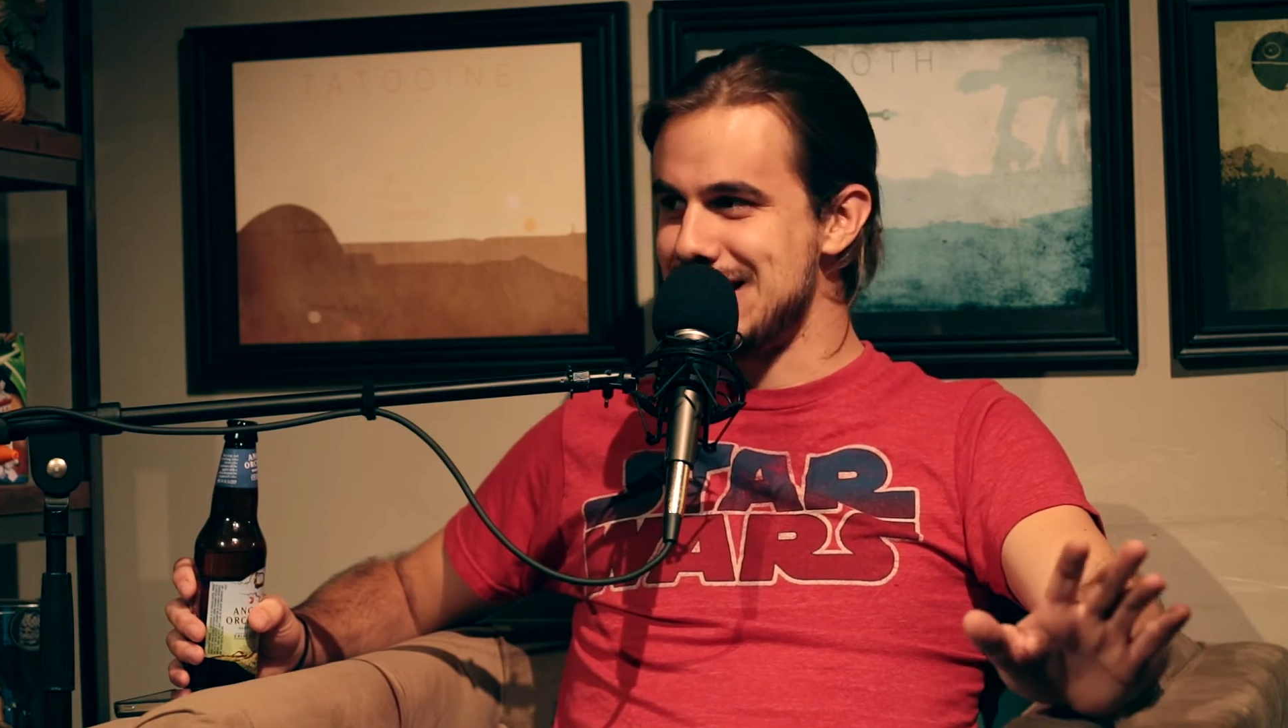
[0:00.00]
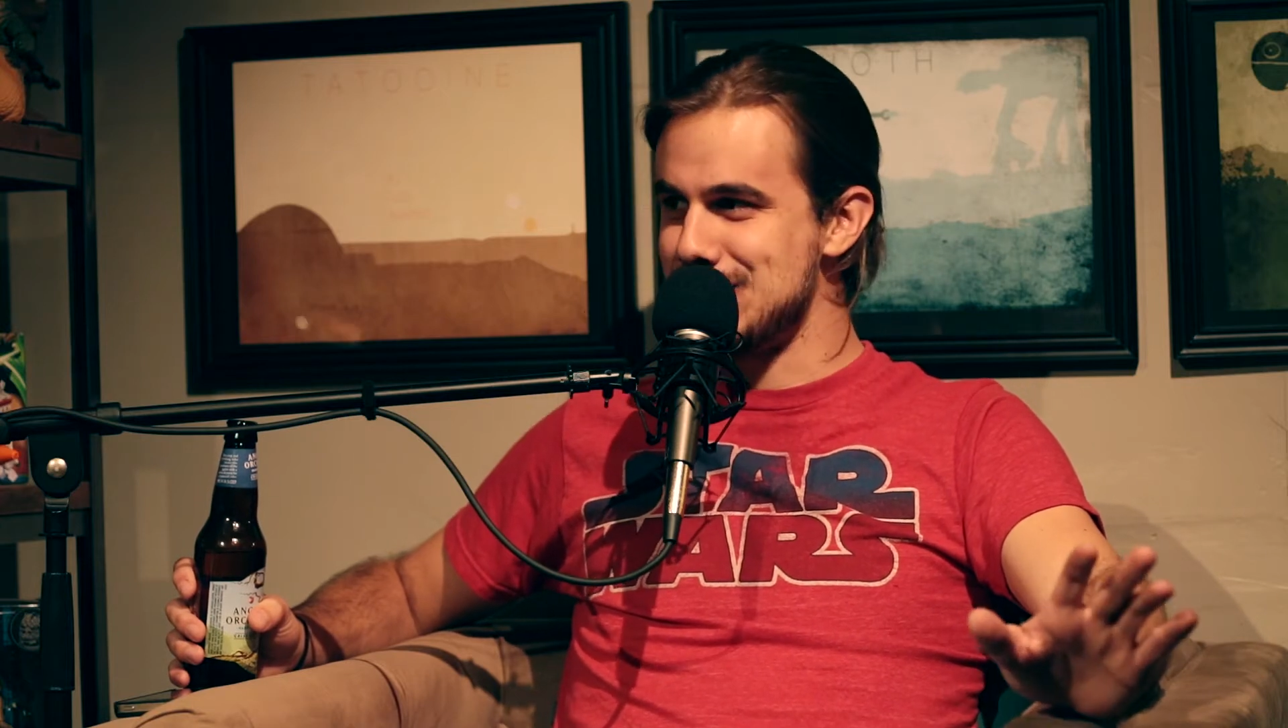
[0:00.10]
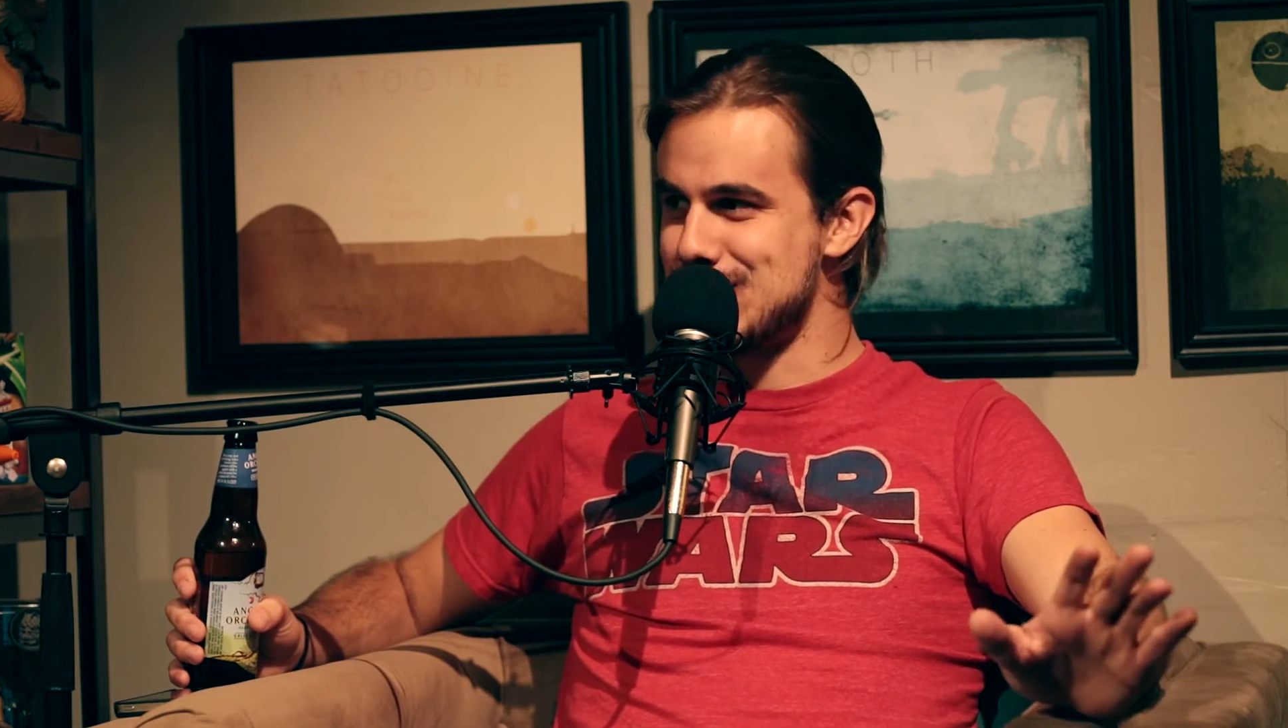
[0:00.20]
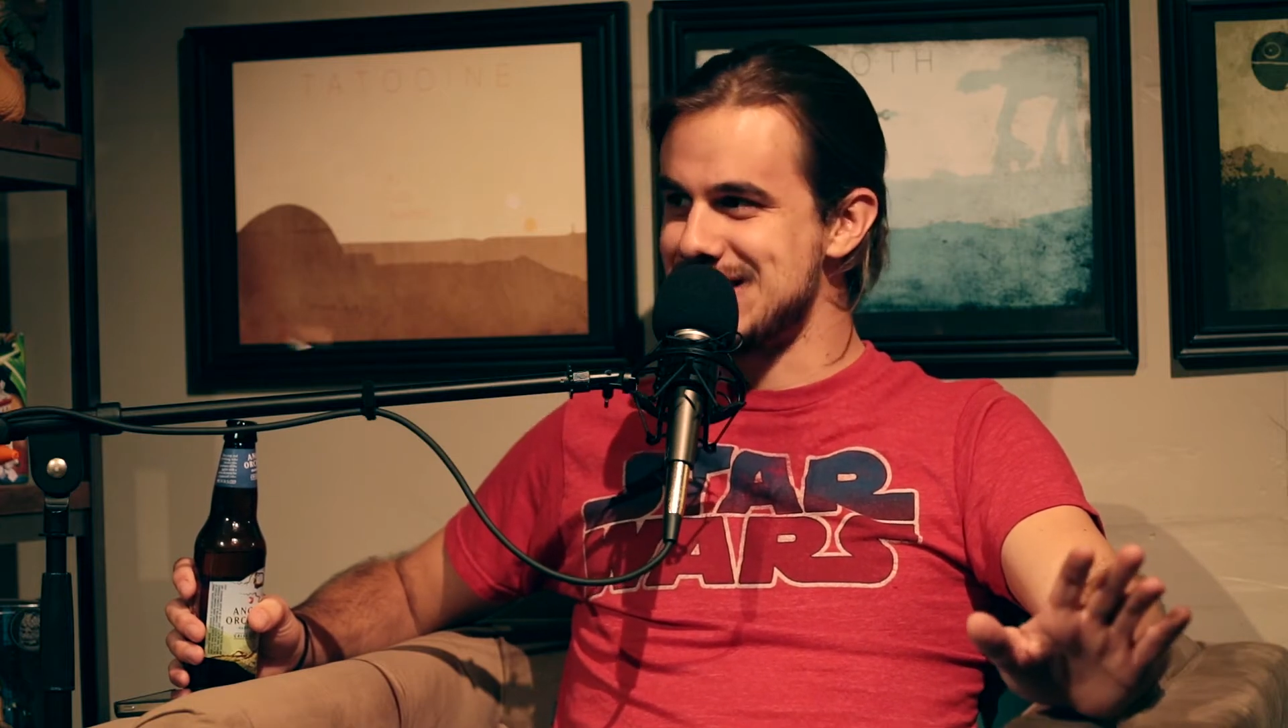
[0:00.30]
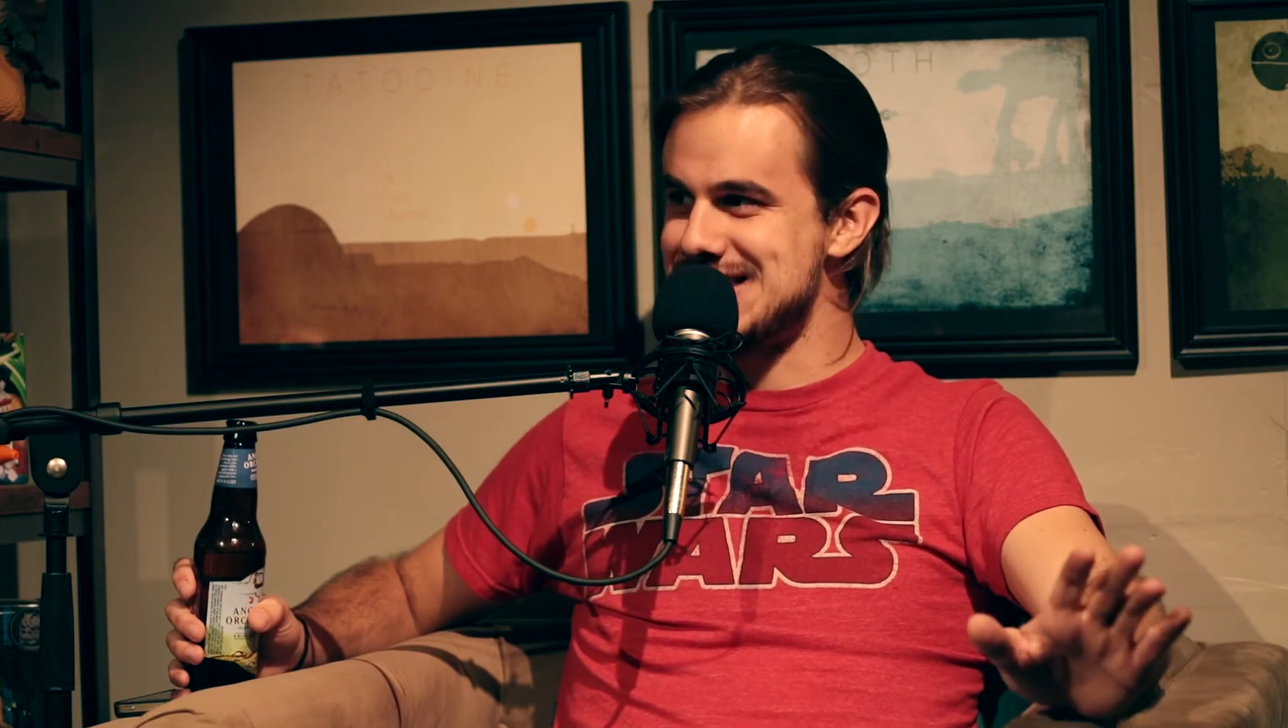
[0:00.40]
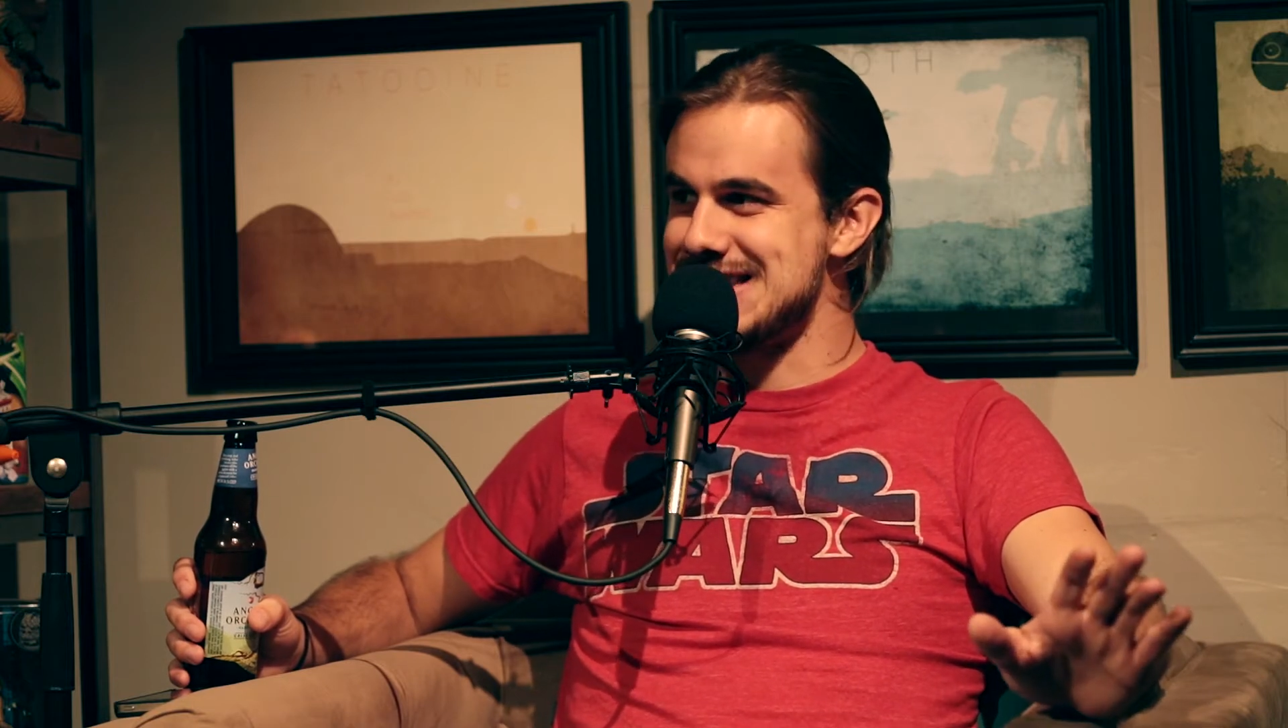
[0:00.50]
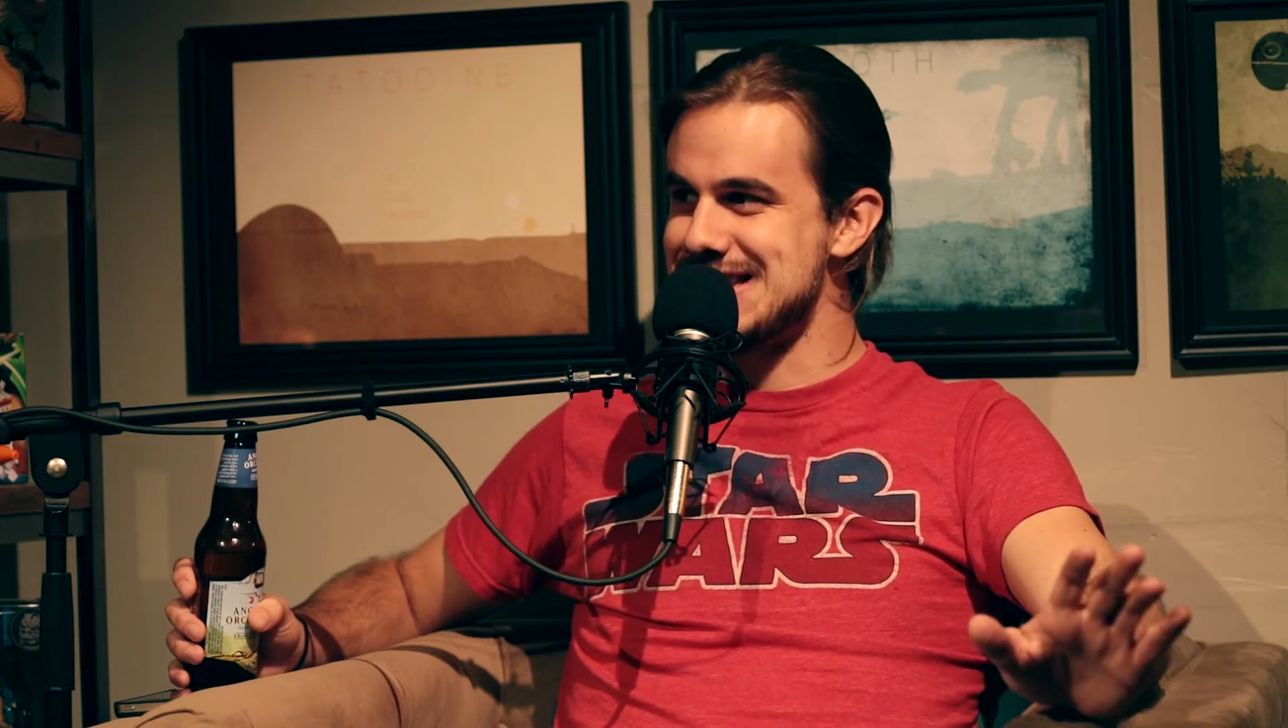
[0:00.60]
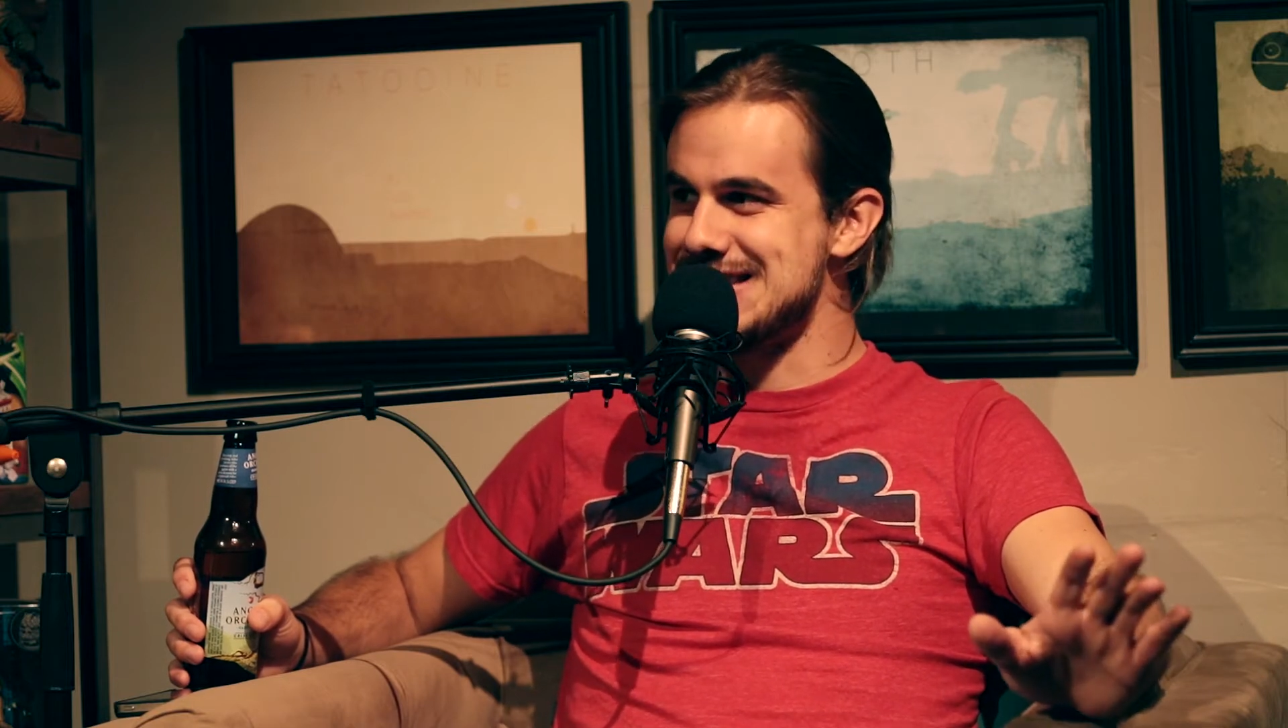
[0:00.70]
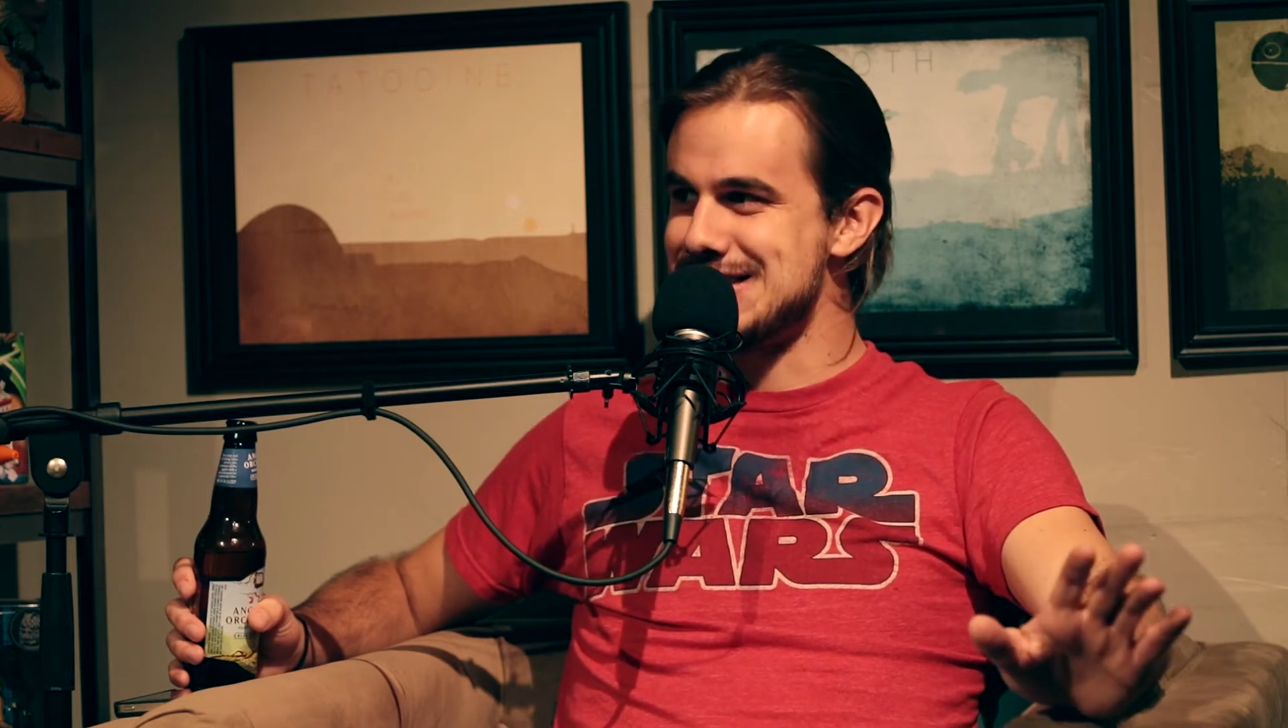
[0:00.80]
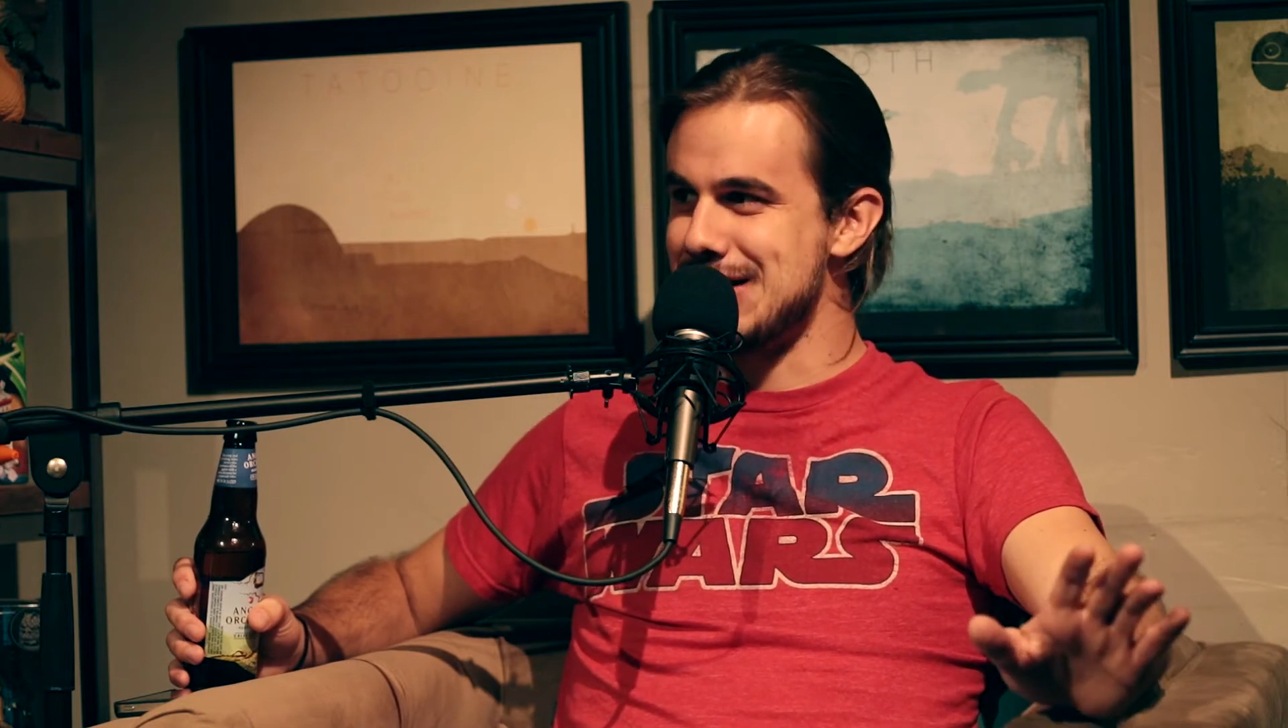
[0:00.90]

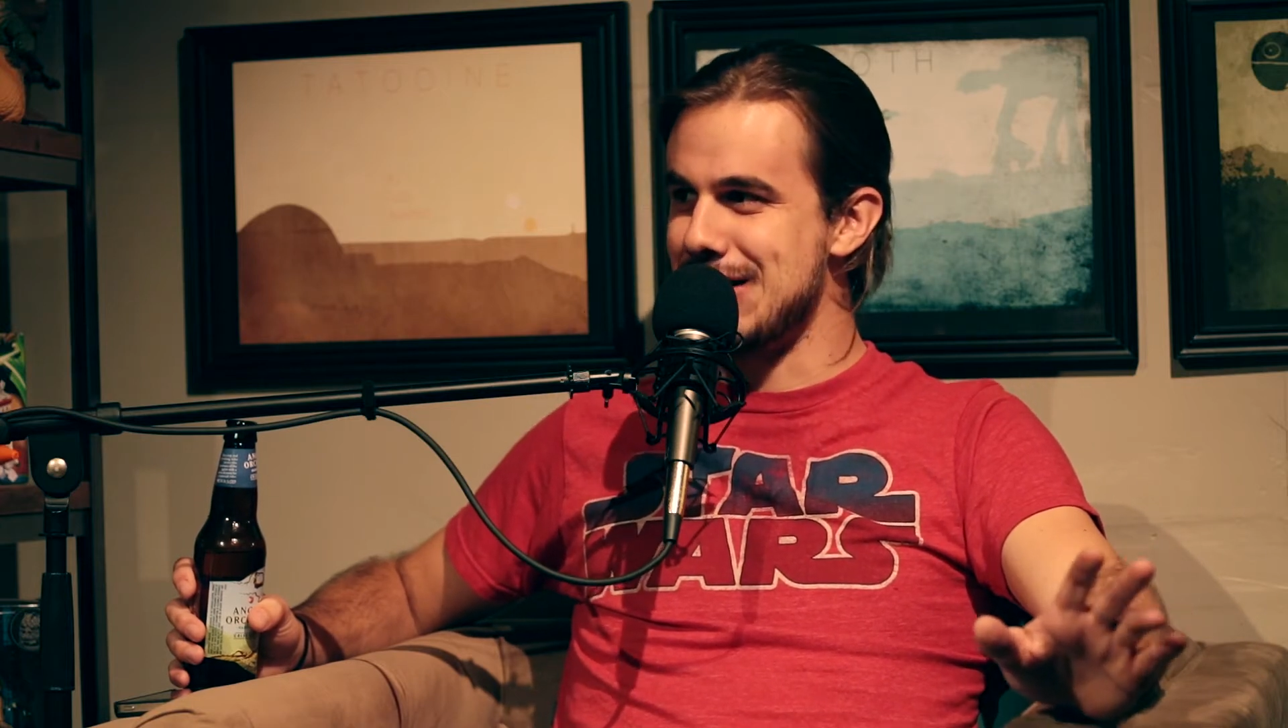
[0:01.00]
intricacies